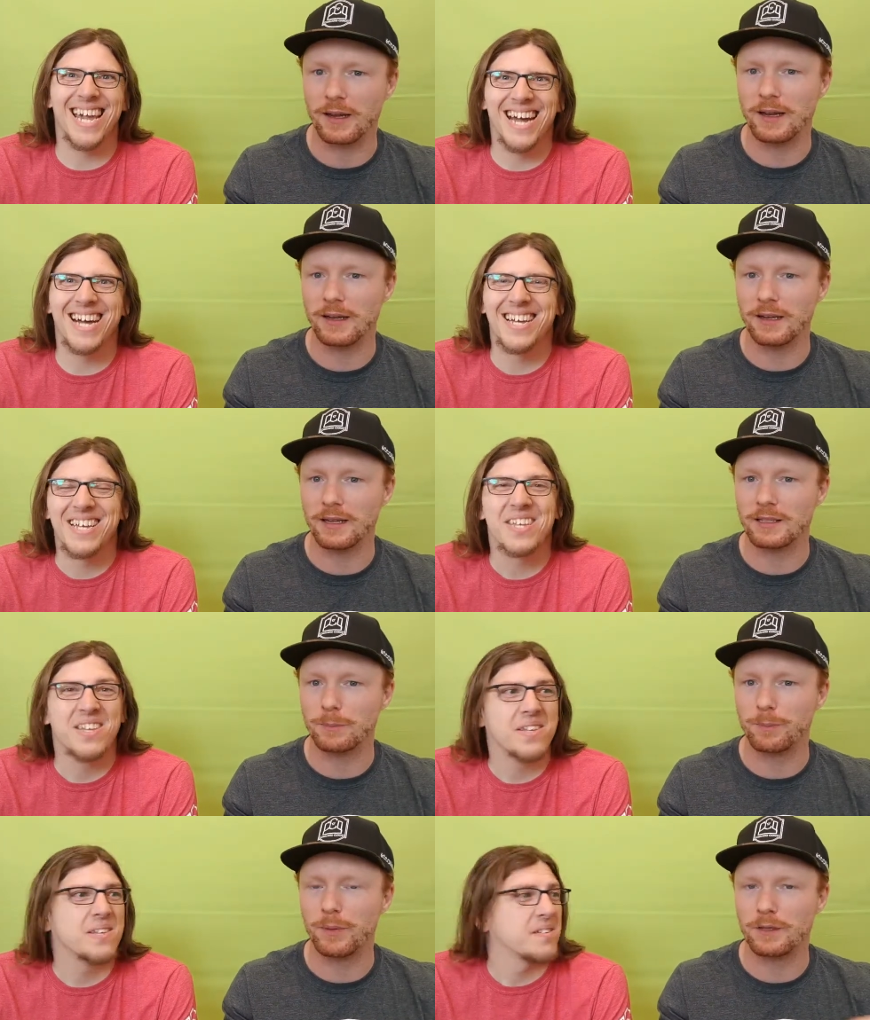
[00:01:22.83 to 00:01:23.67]
Speaker 1: Yeah.
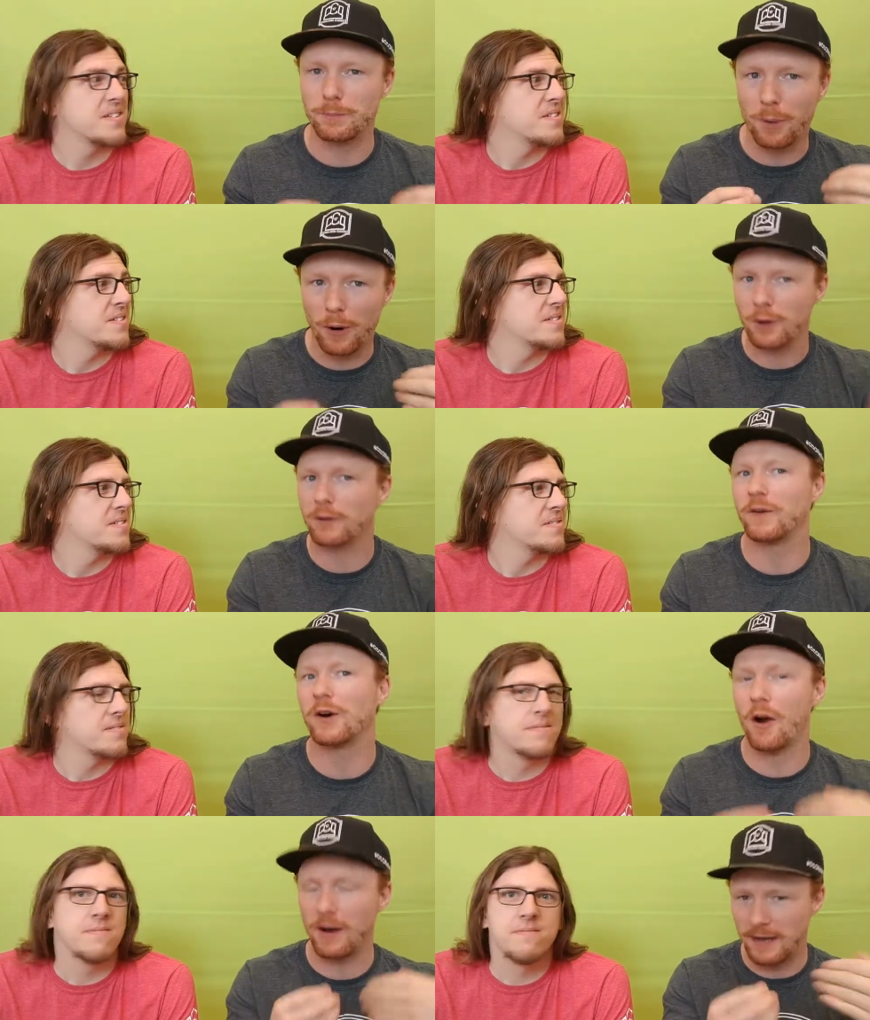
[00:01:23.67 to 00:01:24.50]
It's part
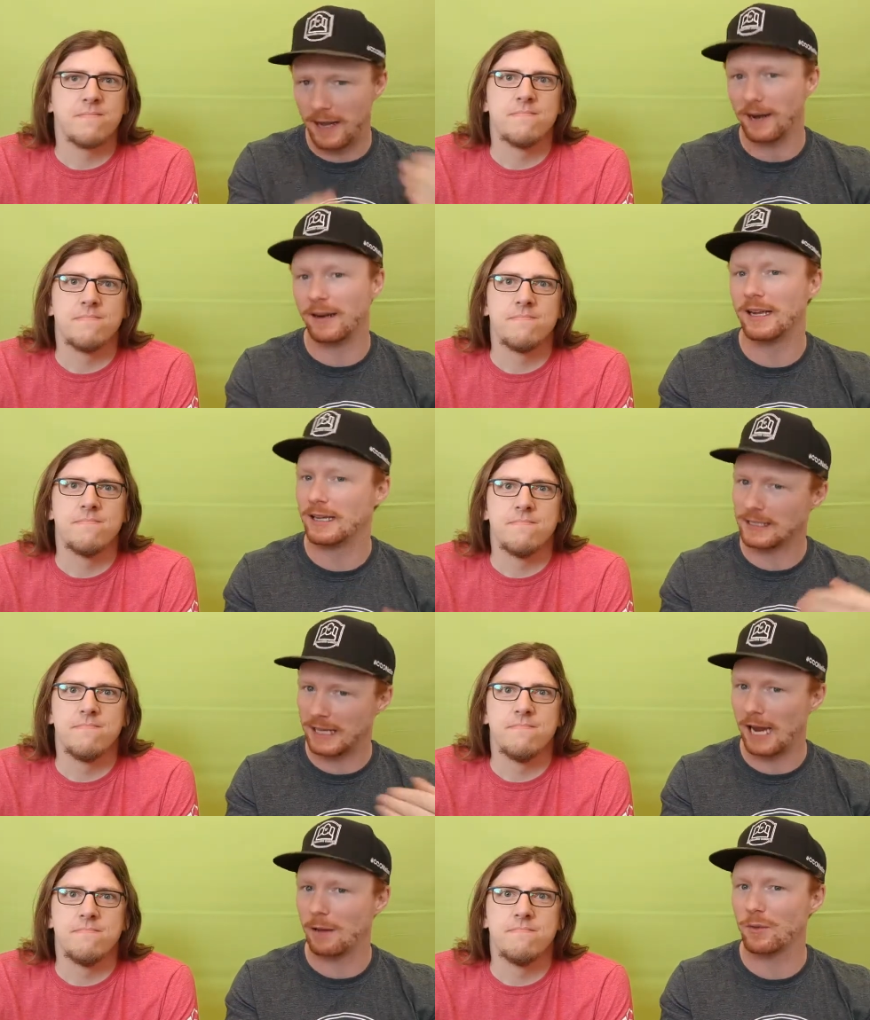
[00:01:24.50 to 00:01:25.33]
of our identity
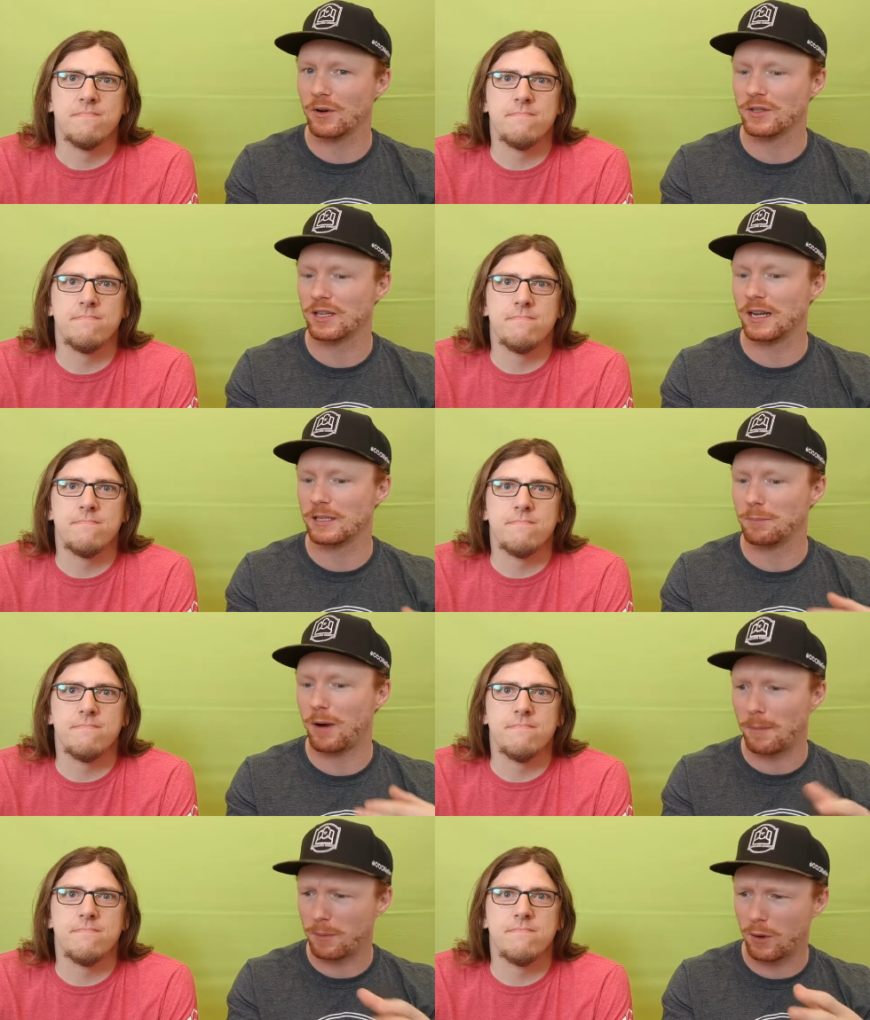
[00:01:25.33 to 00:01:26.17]
as gamers and
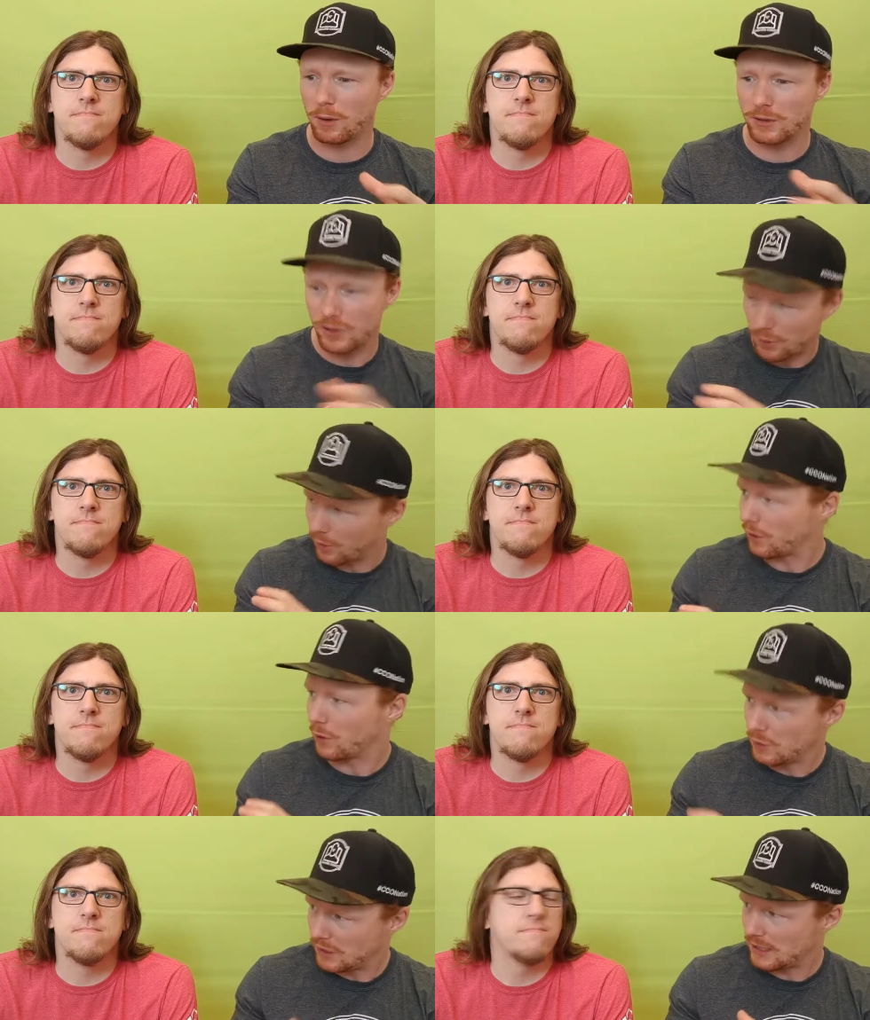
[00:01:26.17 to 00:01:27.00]
as pop culture
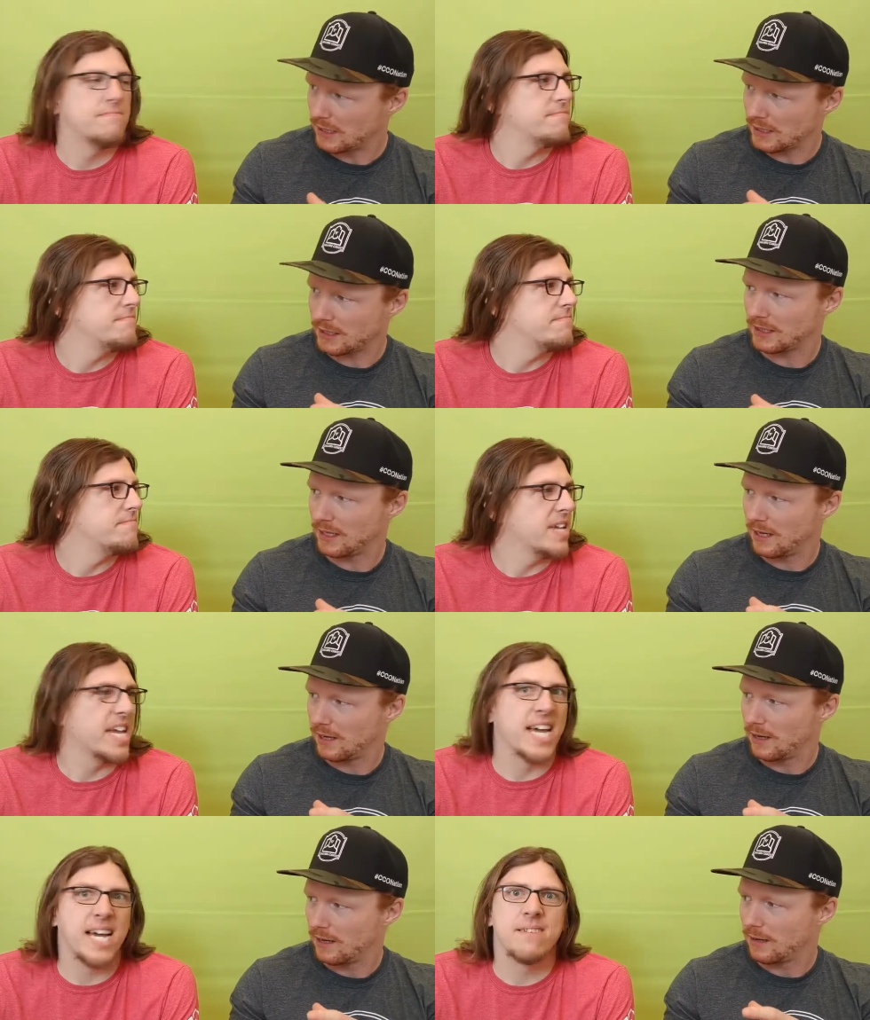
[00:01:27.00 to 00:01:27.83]
enthusiasts.
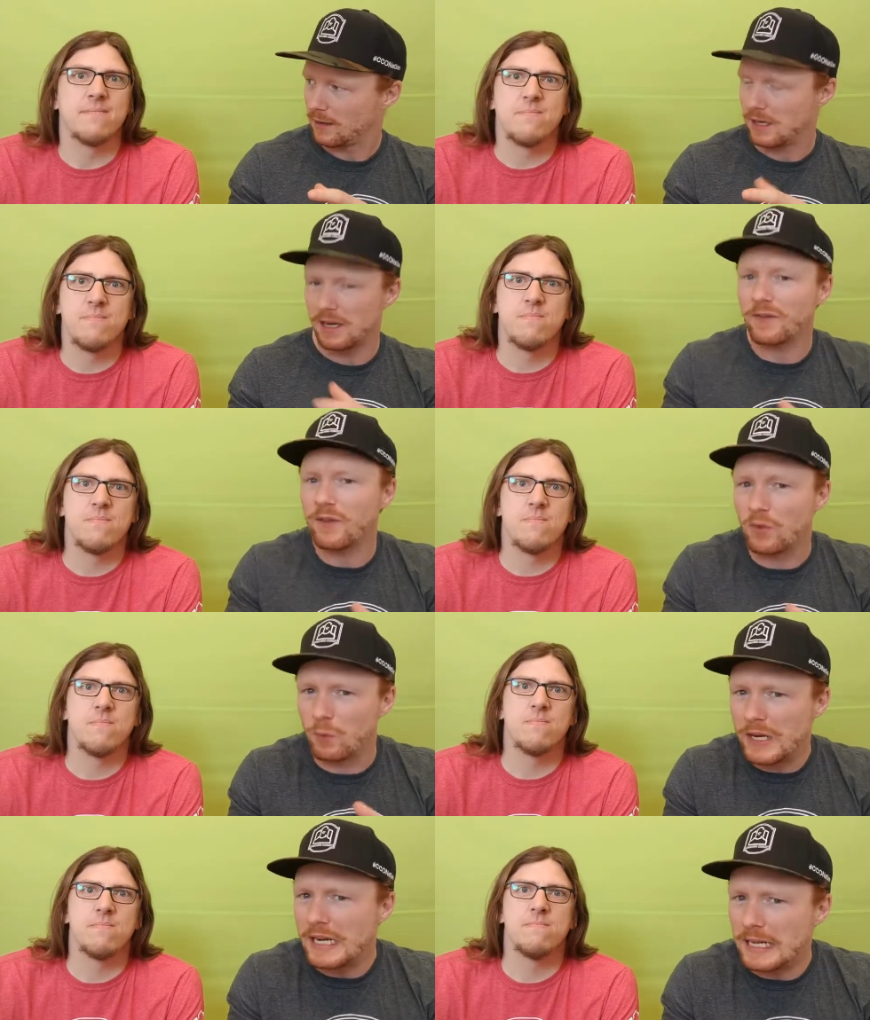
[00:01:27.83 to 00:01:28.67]
Yeah. You
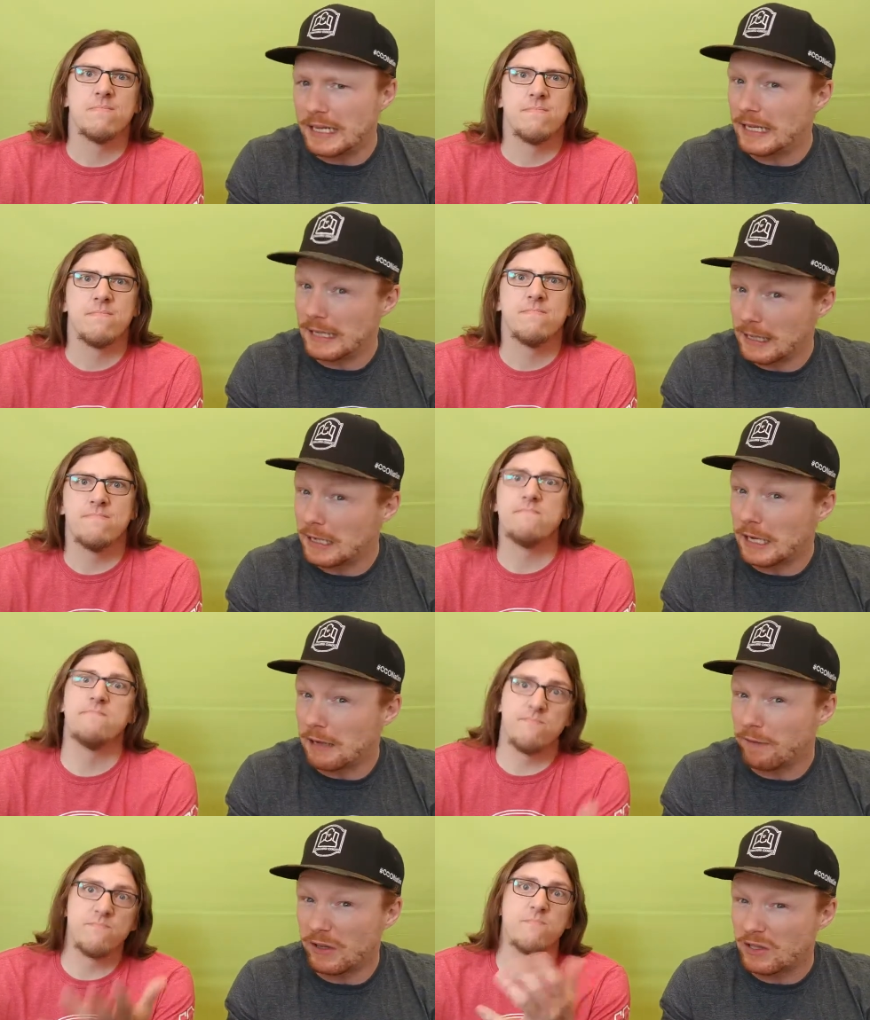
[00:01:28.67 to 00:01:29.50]
never really
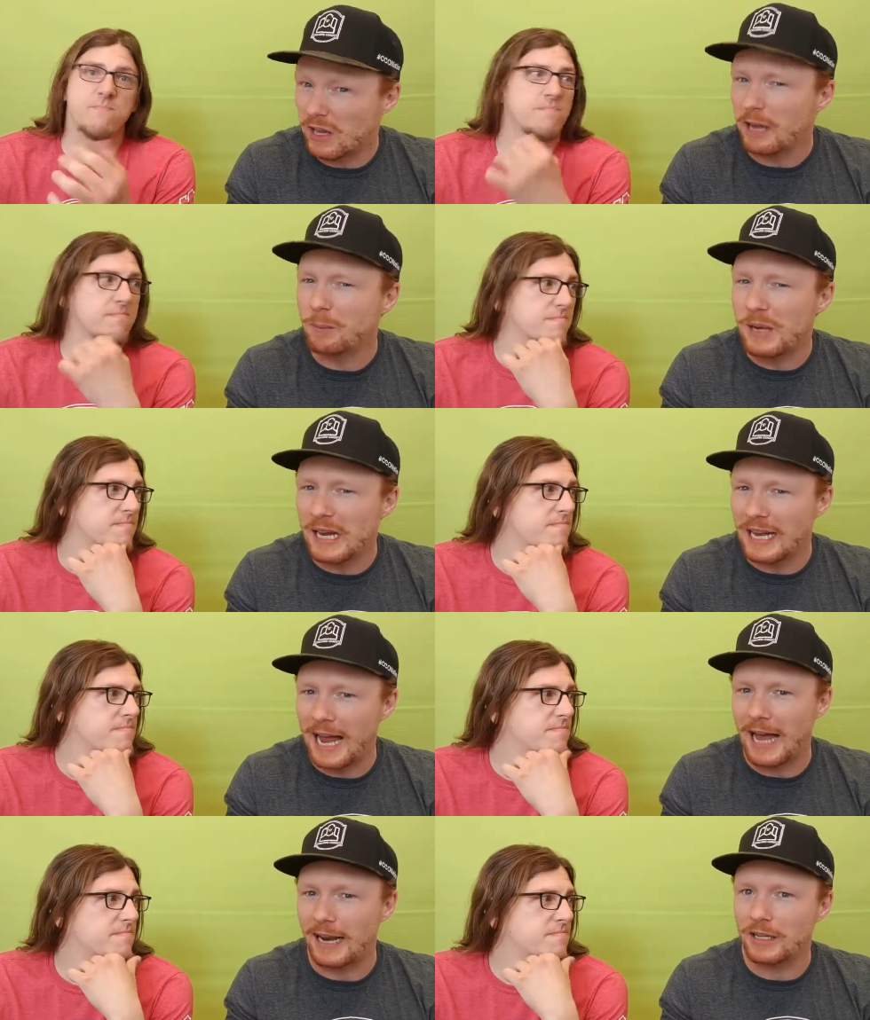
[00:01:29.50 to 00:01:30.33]
leave. It's like
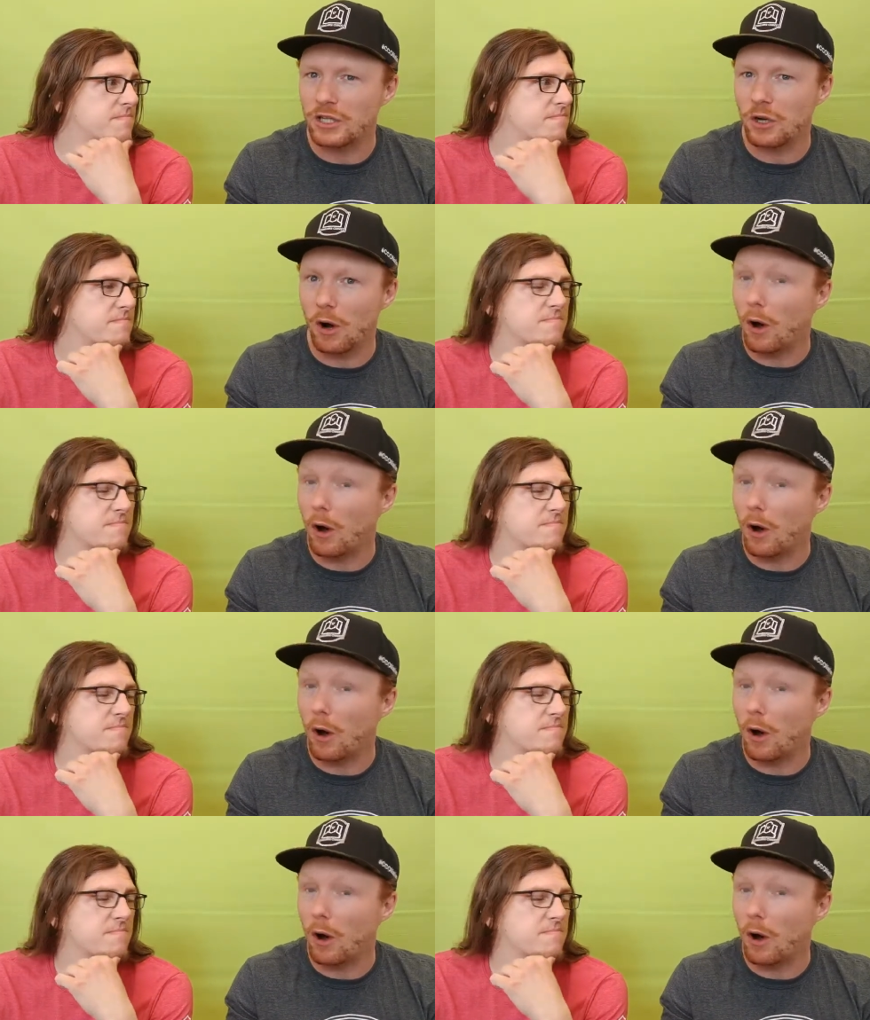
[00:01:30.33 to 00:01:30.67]
being an addict.